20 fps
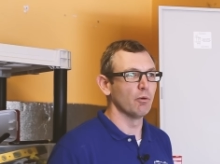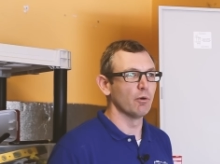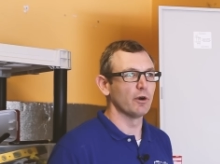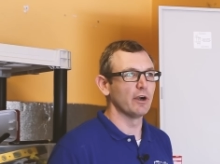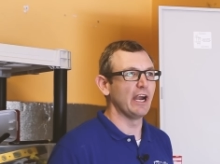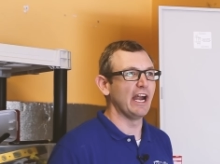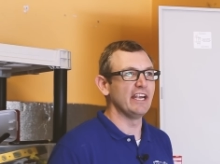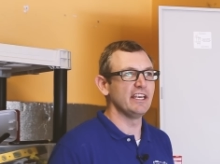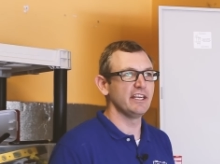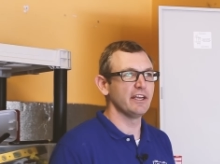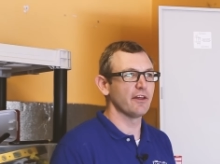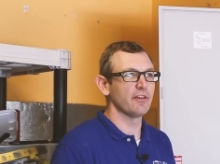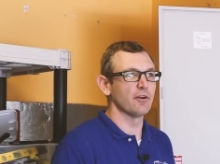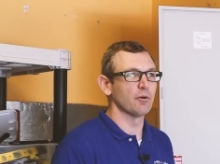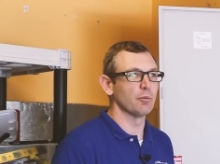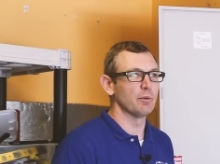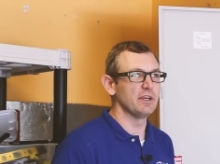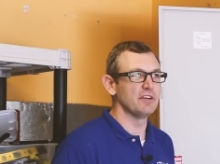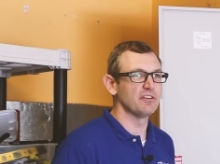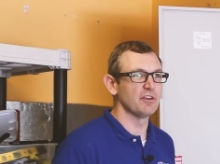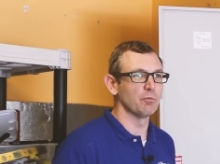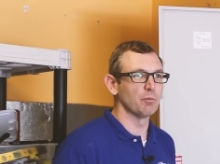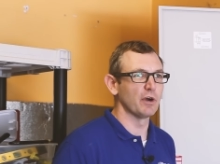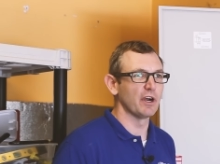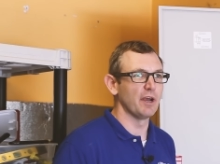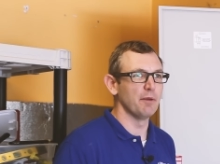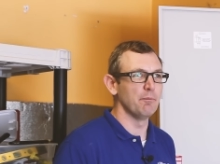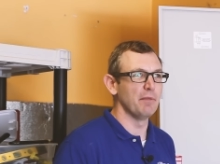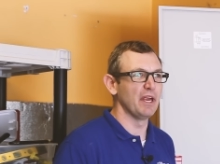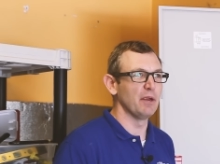or any other reason
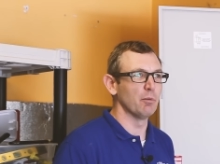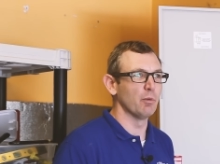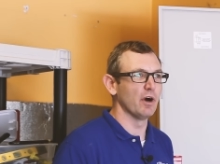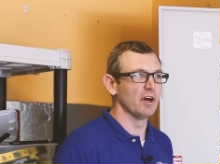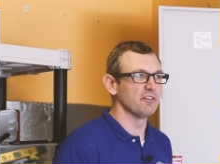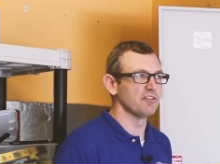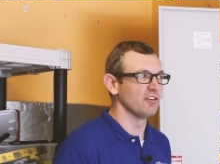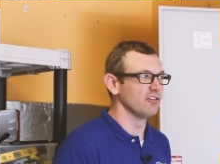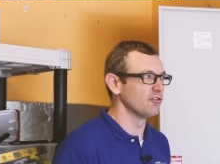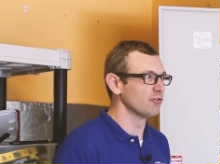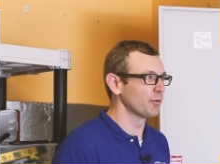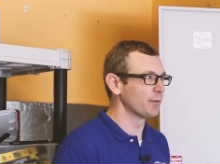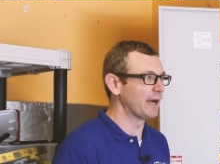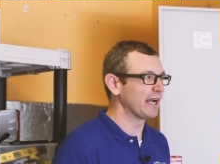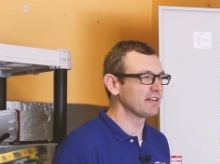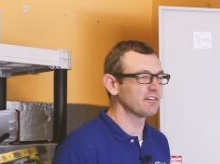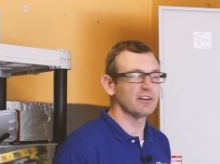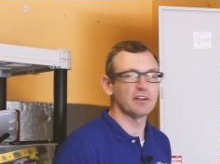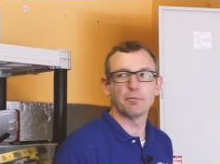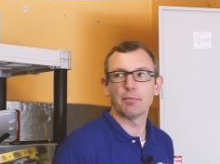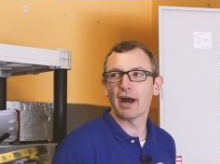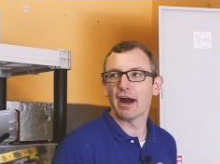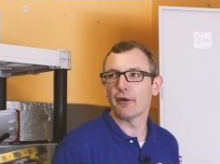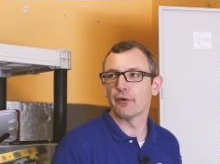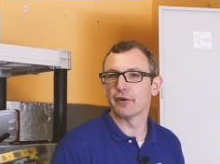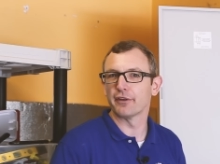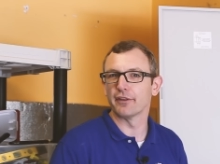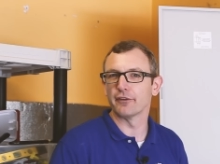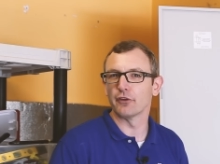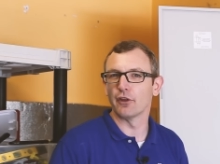where I may want to directly
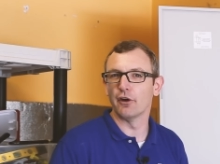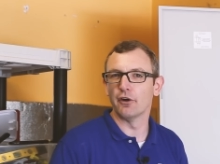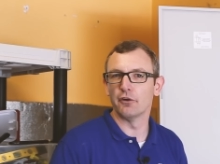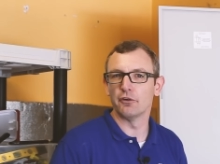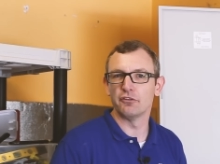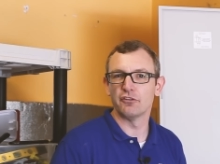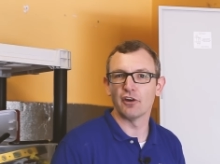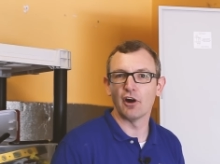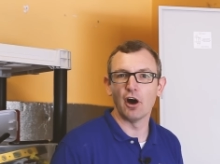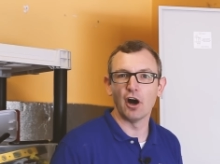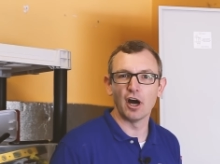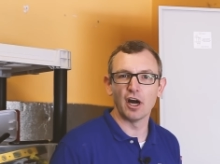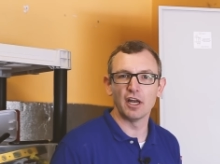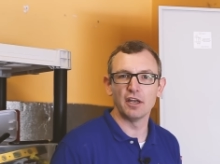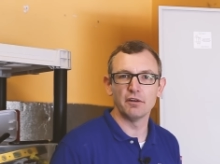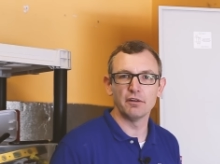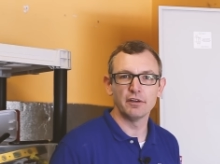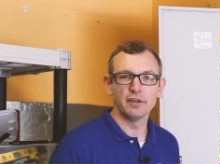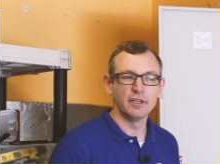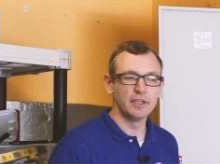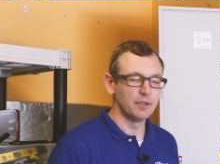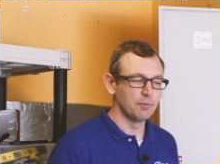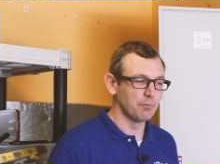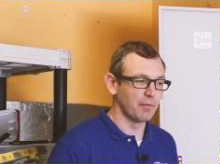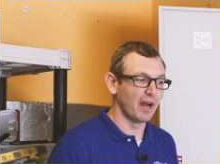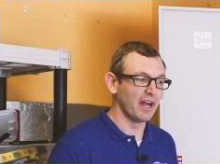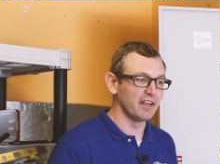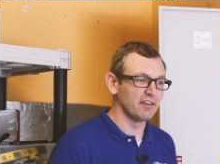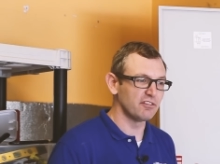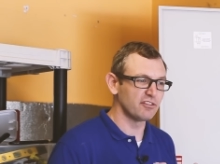power the loads on
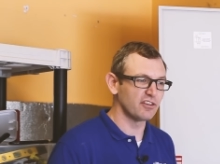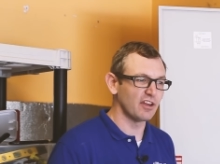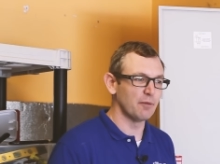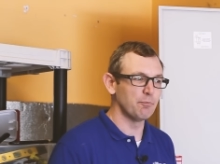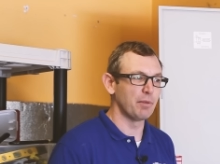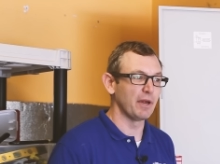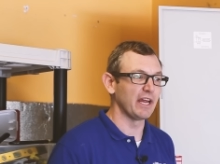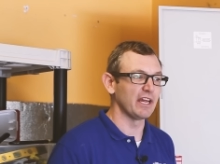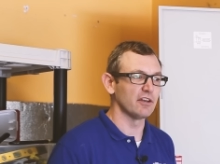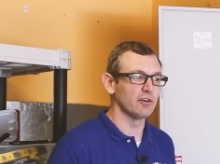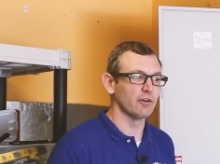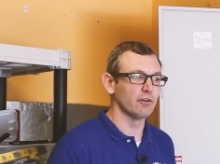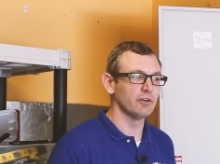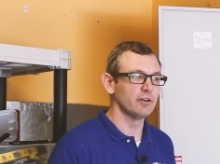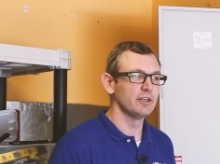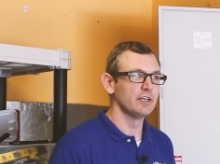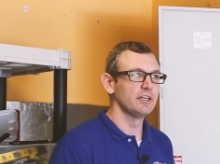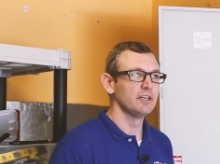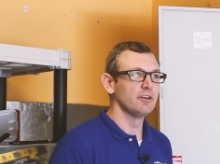my subpanel,